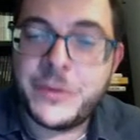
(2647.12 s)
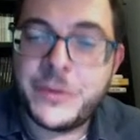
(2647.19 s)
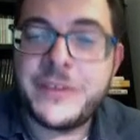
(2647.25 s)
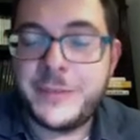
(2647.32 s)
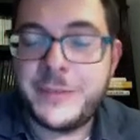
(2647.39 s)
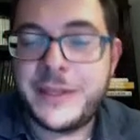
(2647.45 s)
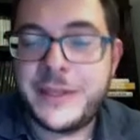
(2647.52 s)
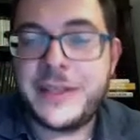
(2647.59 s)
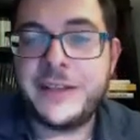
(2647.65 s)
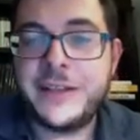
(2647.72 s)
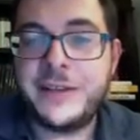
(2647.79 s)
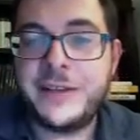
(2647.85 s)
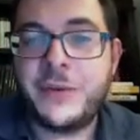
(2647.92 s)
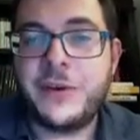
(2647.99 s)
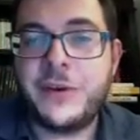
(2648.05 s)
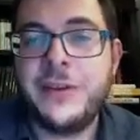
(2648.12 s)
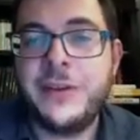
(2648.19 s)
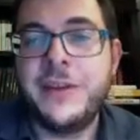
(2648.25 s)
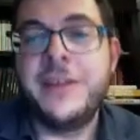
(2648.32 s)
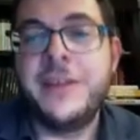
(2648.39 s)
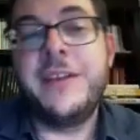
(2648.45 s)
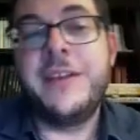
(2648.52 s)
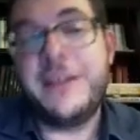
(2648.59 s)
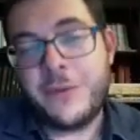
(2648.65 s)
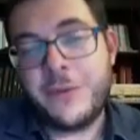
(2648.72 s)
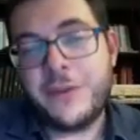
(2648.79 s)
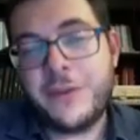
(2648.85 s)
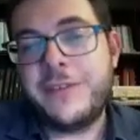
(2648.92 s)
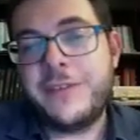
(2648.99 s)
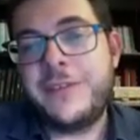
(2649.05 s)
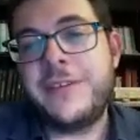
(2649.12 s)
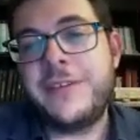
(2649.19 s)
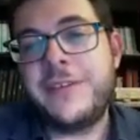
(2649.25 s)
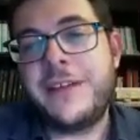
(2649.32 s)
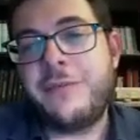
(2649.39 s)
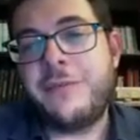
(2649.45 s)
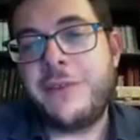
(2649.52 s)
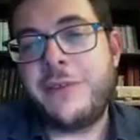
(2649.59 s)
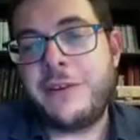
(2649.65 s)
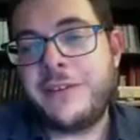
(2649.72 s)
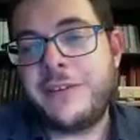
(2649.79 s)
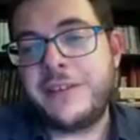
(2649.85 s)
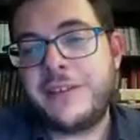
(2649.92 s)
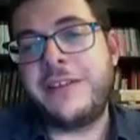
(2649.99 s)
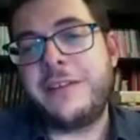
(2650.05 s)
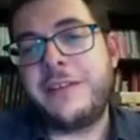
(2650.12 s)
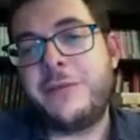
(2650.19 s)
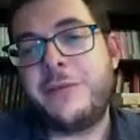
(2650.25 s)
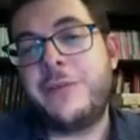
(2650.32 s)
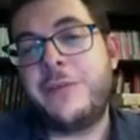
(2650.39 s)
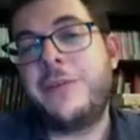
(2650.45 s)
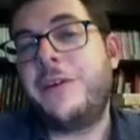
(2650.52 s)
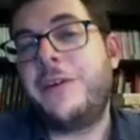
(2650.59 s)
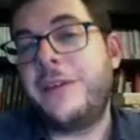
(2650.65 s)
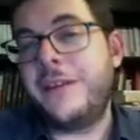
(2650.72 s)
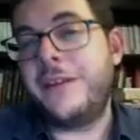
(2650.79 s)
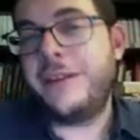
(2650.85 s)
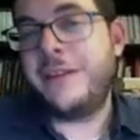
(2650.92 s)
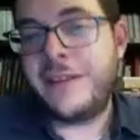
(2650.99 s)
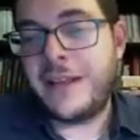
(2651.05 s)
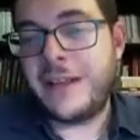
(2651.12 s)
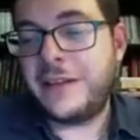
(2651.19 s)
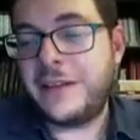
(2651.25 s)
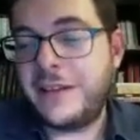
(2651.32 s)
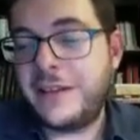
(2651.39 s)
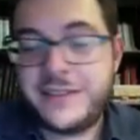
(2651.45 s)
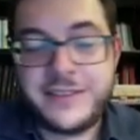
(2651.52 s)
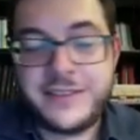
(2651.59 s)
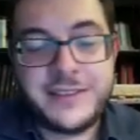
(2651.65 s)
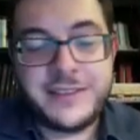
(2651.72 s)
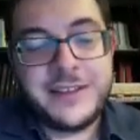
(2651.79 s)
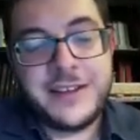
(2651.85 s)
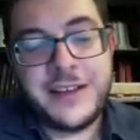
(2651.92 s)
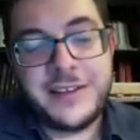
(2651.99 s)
immediately born. It was a very successful story. Natalie still has